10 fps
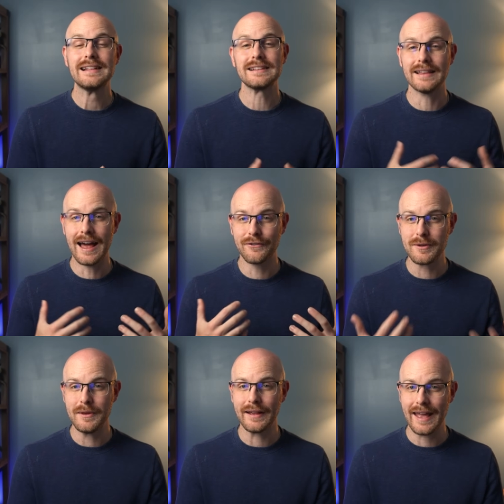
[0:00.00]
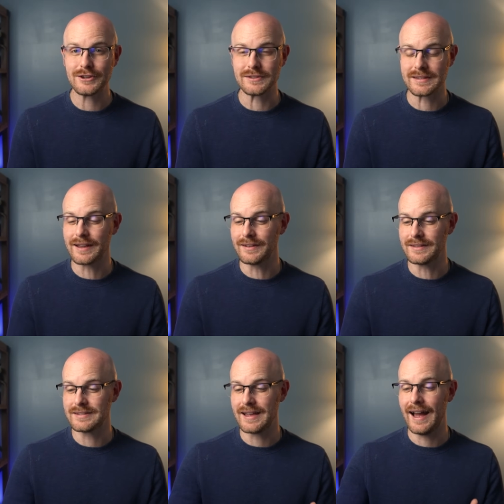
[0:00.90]
It's a lot of communication
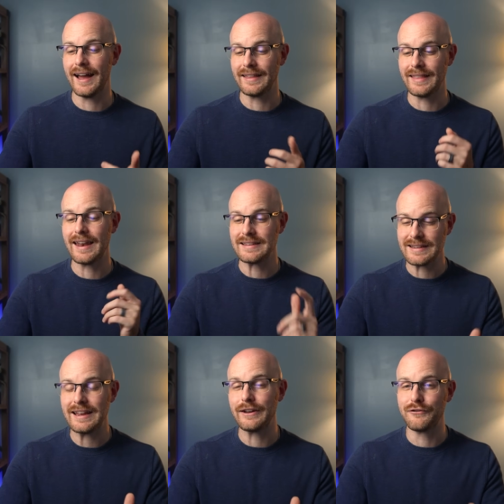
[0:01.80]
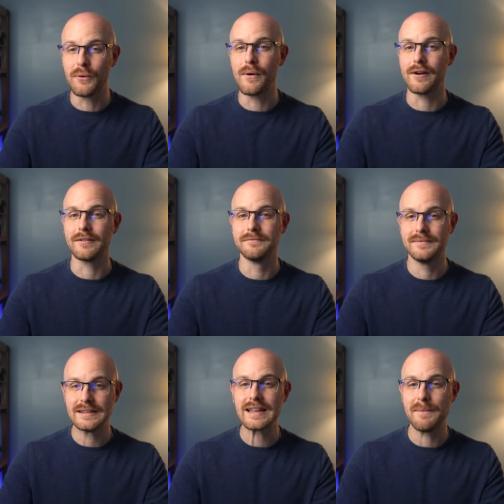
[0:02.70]
skills uh, that is needed for
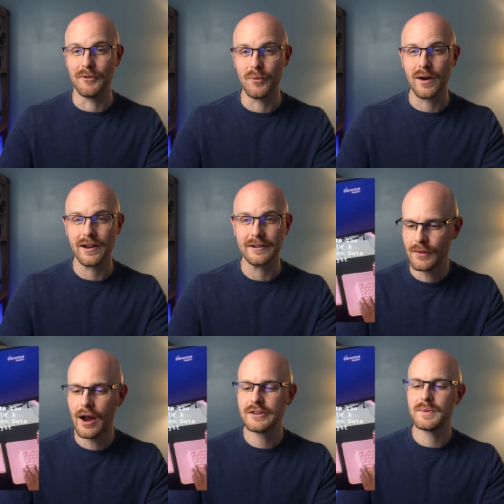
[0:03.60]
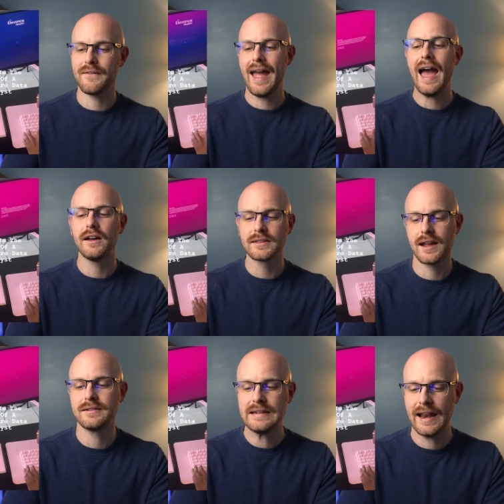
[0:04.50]
this type of work. All right, so we have a
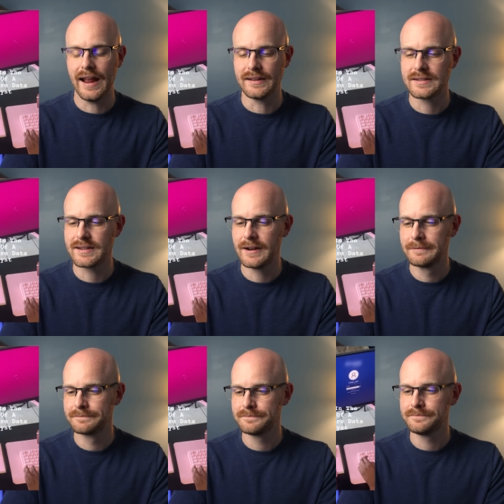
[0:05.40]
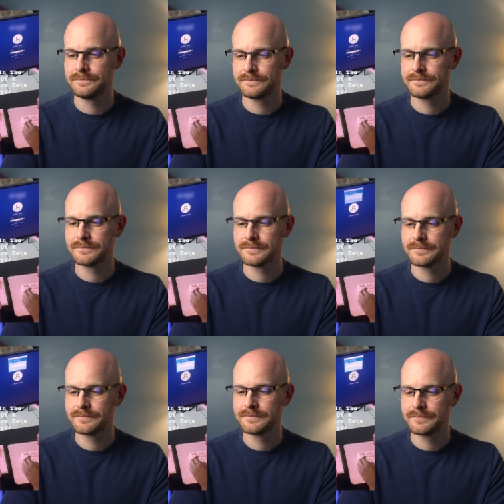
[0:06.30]
healthcare data analyst. I don't want to
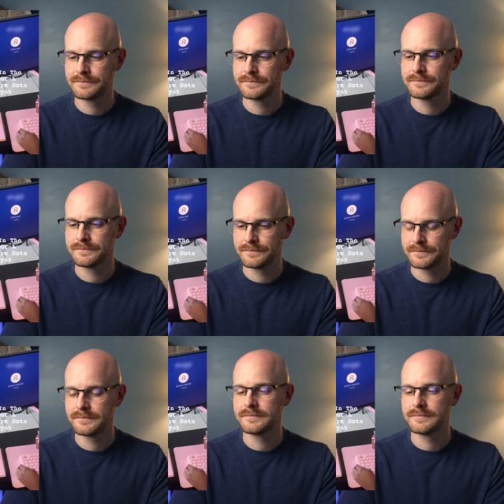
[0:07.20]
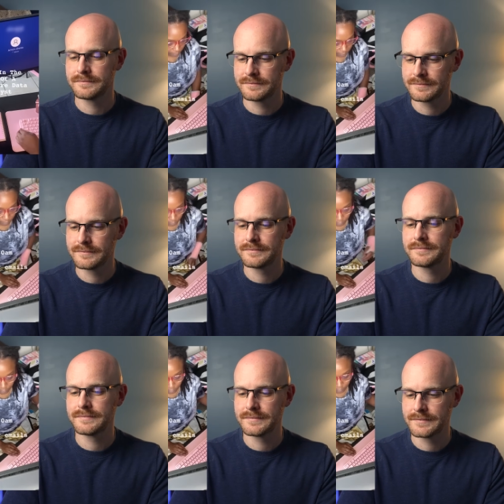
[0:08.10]
give no ultimatum. If you want to come
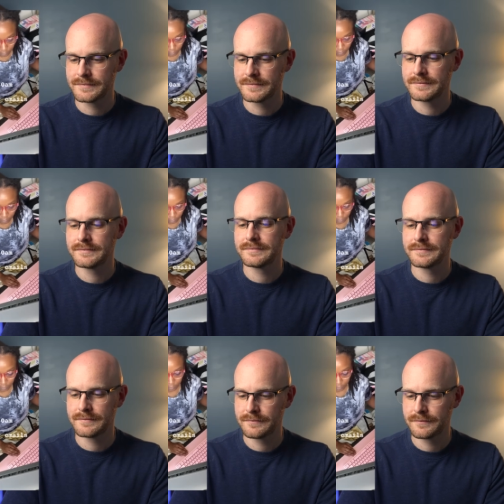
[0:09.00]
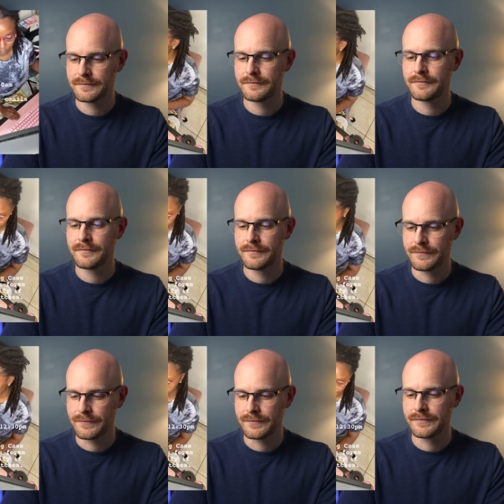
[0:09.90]
later, if you want to come stay up,
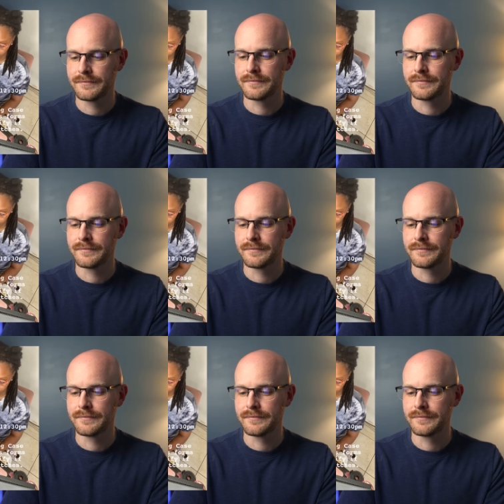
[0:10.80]
if you want to